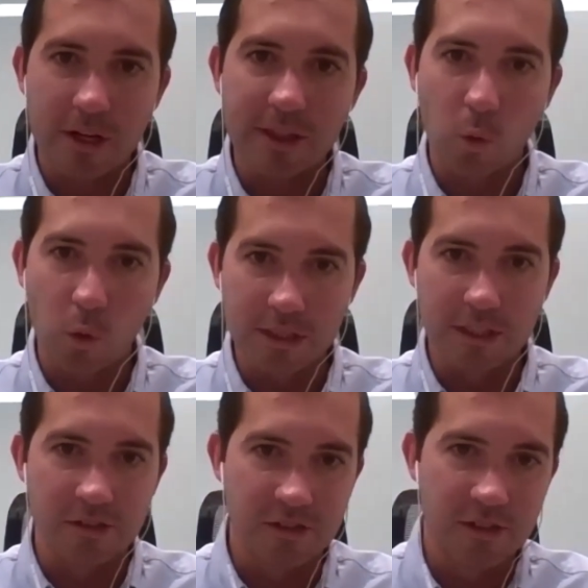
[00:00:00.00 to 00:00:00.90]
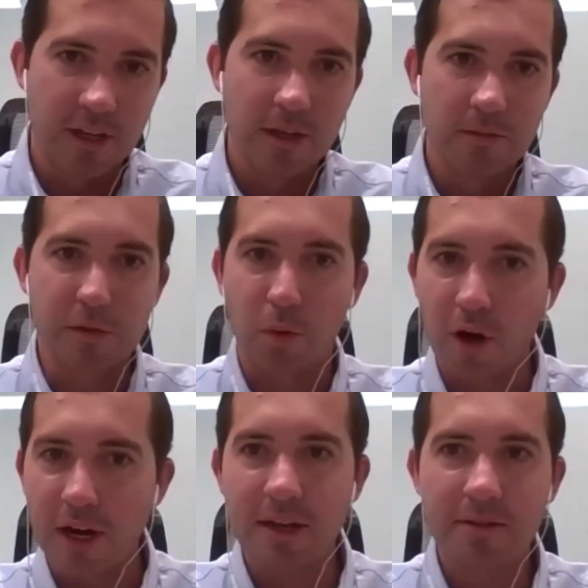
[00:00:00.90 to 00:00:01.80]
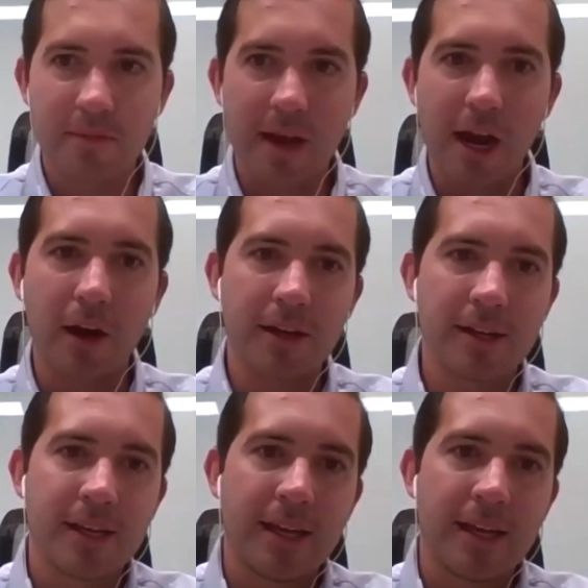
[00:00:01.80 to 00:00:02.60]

in the Woodlands Spring area.